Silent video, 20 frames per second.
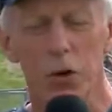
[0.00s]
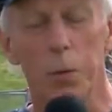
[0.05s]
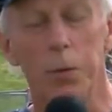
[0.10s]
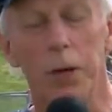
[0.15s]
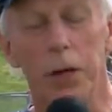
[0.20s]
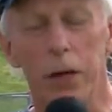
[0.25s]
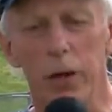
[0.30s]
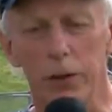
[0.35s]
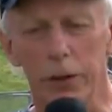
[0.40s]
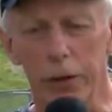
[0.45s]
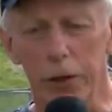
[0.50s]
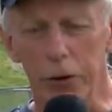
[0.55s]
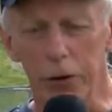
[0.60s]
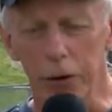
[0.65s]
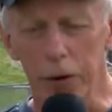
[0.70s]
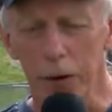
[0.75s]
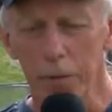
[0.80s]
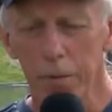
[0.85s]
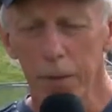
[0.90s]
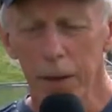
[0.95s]
to be a
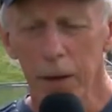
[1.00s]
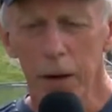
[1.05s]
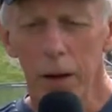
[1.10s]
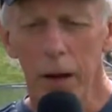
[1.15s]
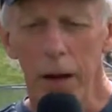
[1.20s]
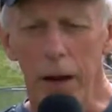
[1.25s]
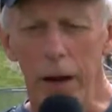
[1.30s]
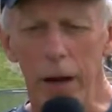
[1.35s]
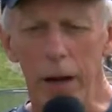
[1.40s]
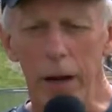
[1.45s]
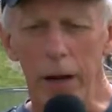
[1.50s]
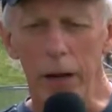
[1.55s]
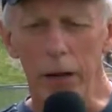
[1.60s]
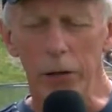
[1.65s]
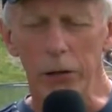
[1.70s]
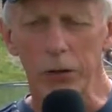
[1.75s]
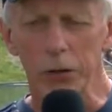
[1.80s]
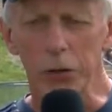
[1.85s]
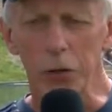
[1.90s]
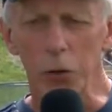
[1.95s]
leader
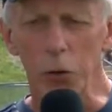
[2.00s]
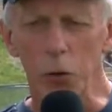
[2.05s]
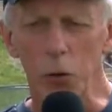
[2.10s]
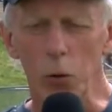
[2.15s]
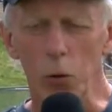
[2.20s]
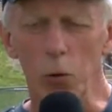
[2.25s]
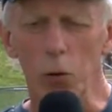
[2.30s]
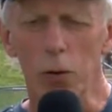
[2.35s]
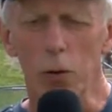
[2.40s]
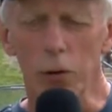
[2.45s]
and to